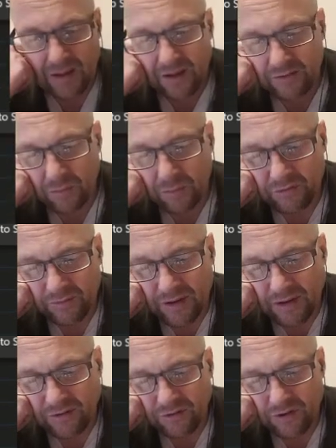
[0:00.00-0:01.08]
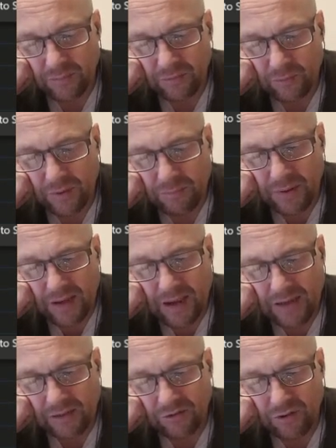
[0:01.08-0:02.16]
So what's the relationship between
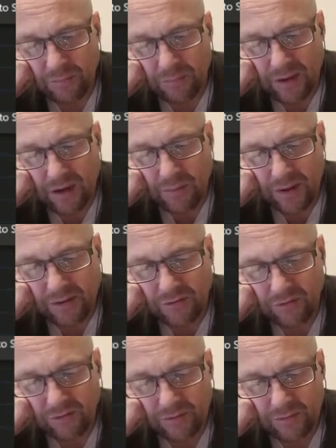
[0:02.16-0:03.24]
pH and POH?